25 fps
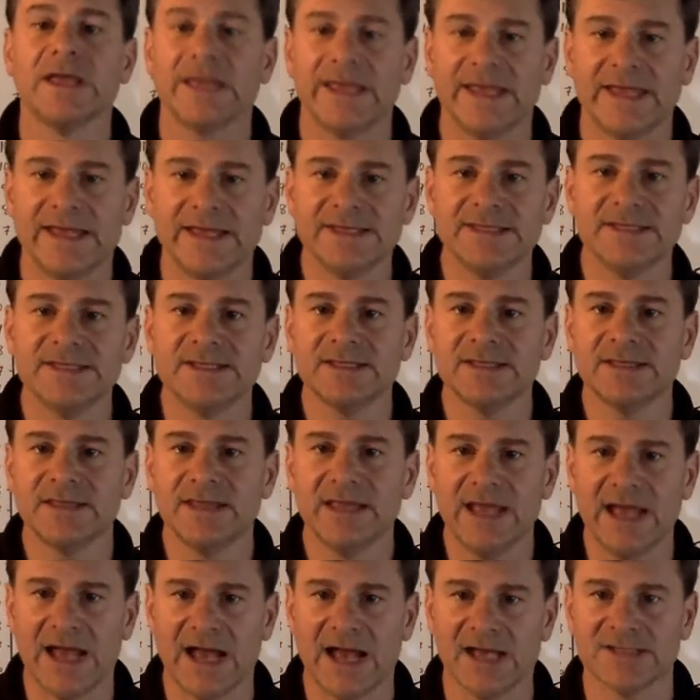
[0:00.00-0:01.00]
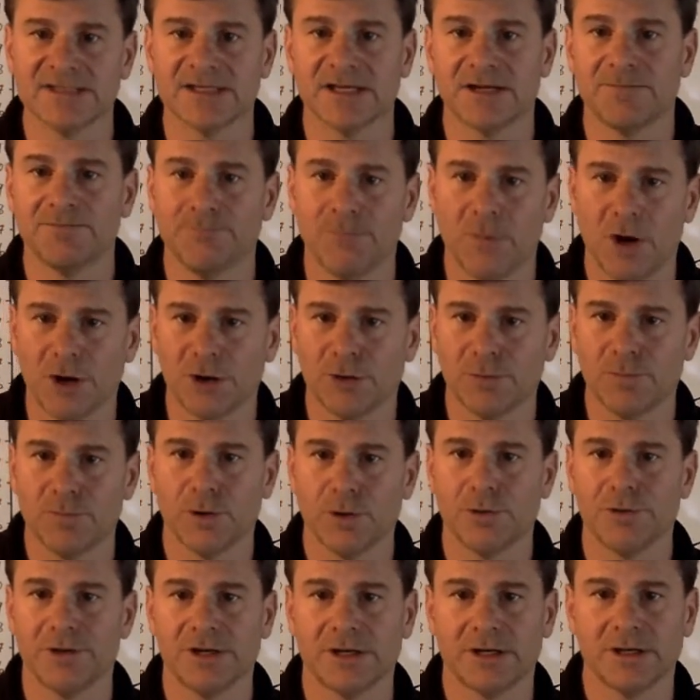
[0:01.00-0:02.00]
is the acid
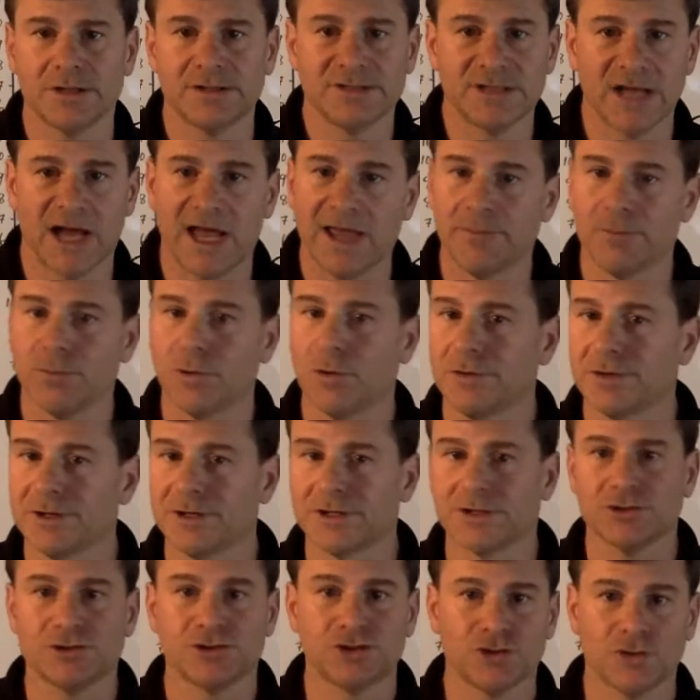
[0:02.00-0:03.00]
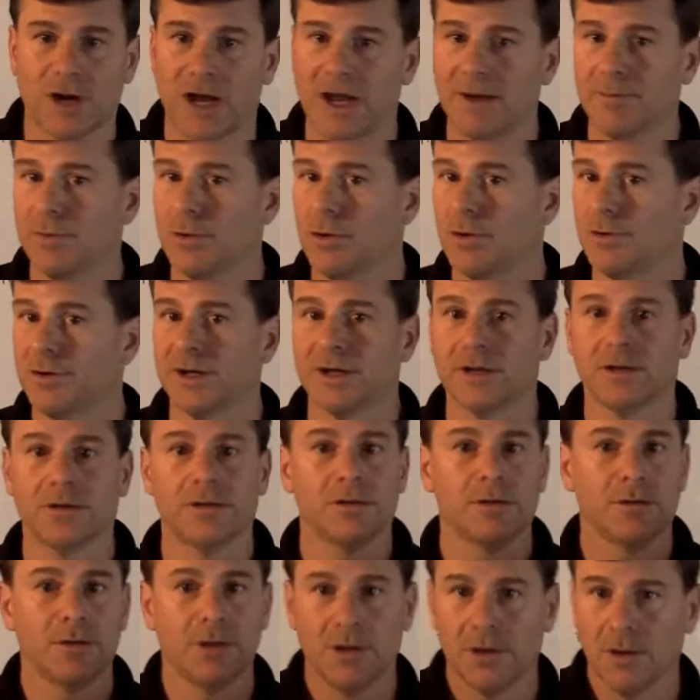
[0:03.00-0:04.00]
monoprotic, diprotic, triprotic,
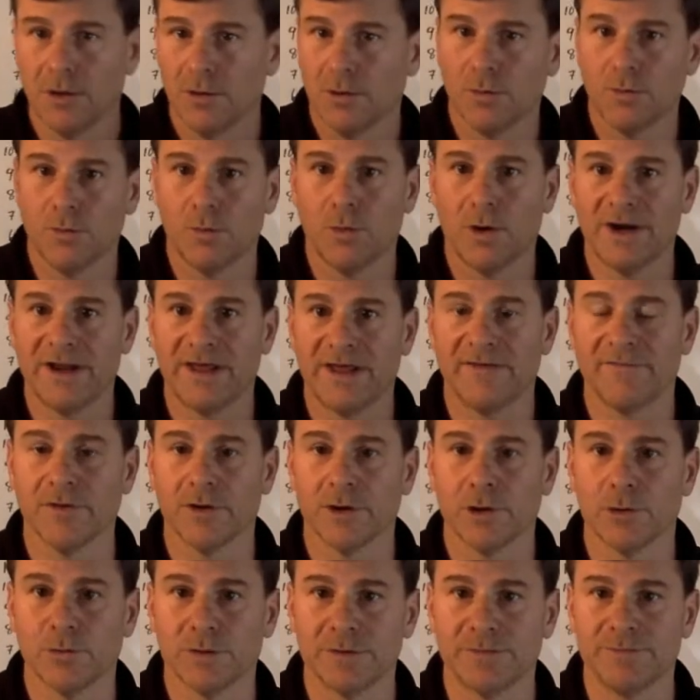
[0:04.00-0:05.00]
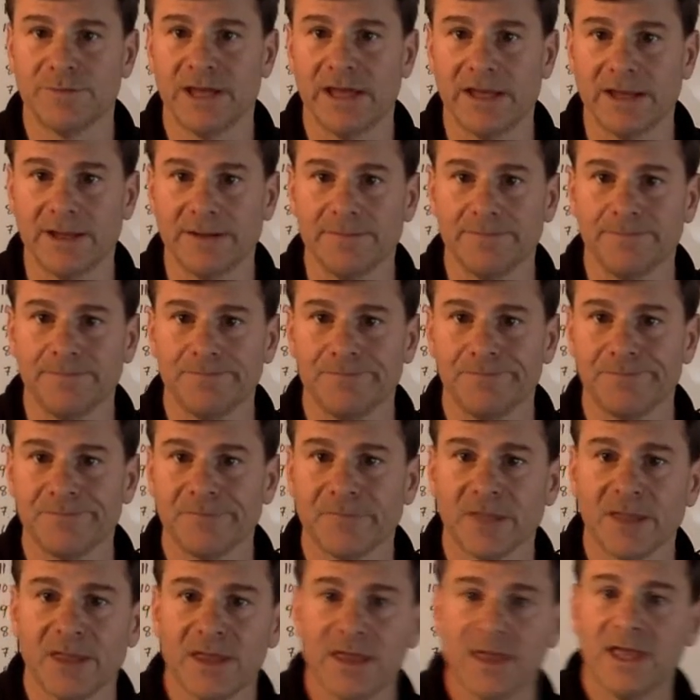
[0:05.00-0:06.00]
whatever it would be.
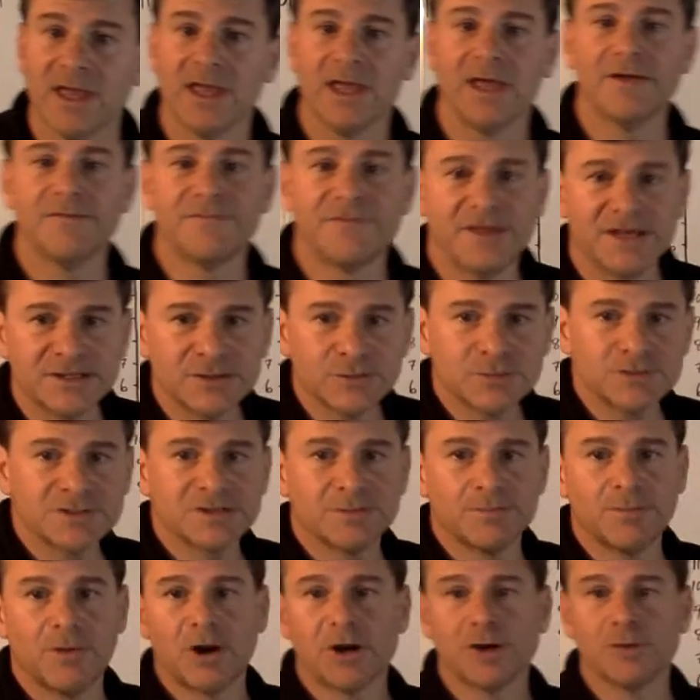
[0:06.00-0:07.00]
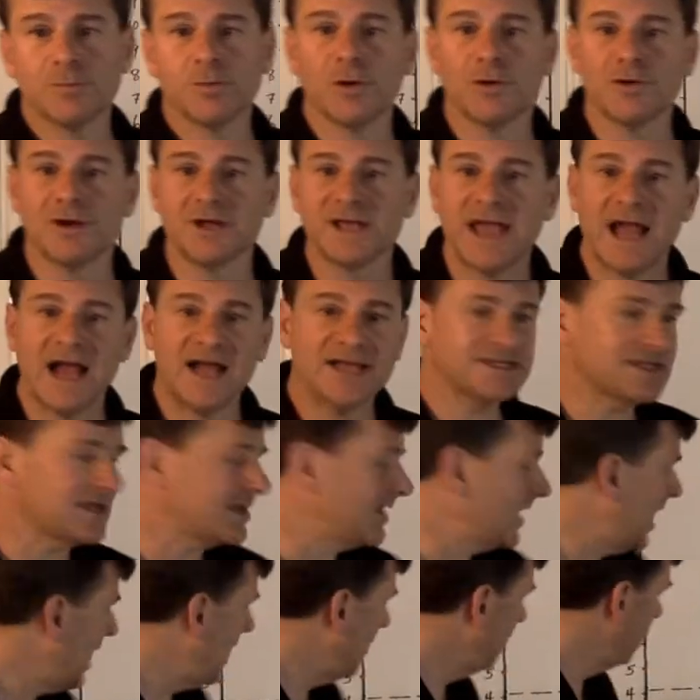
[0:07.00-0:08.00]
If this was a monoprotic acid,
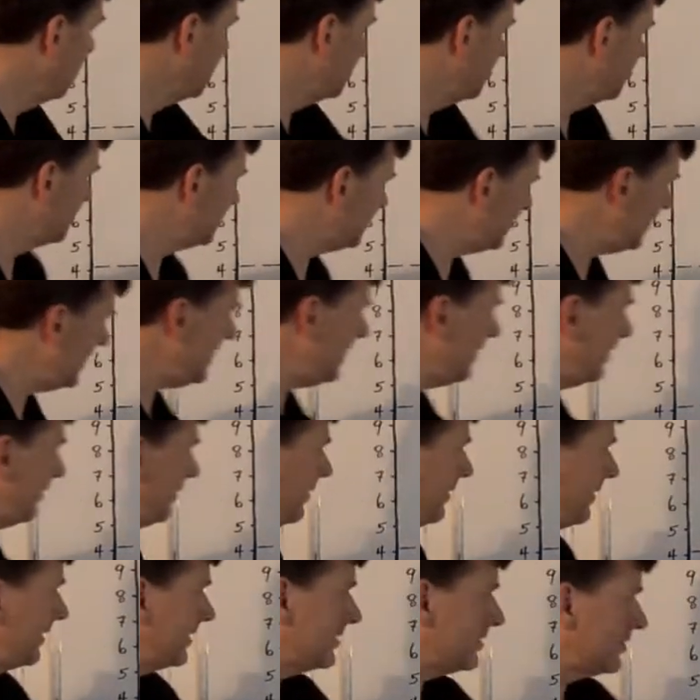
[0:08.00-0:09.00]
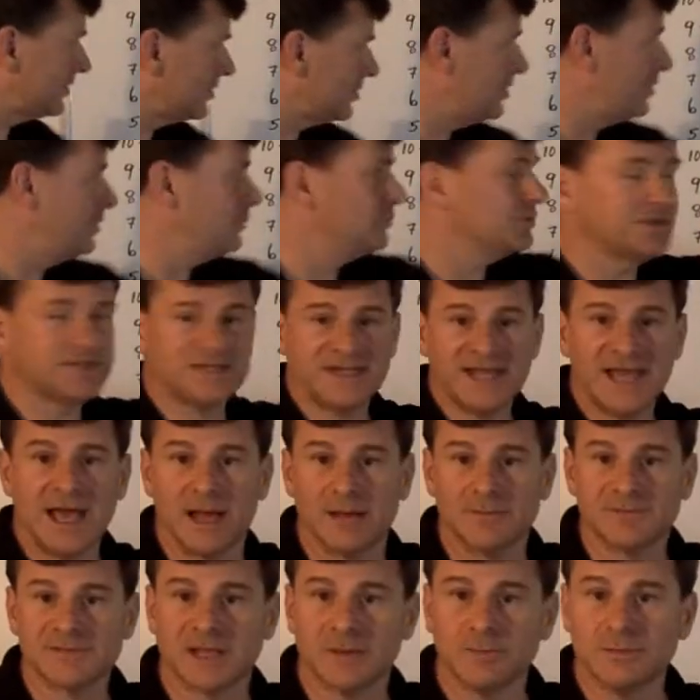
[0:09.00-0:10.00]
I wouldn't see the two
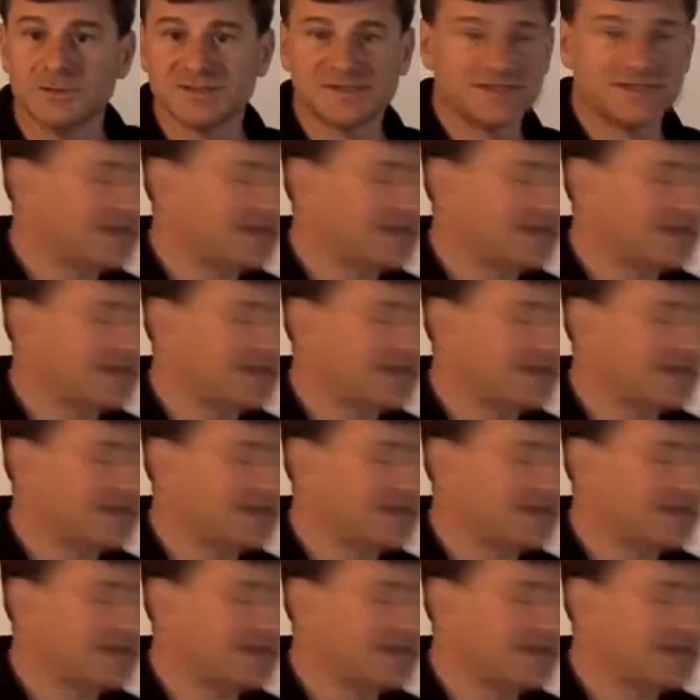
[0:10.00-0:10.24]
steps. I wouldn't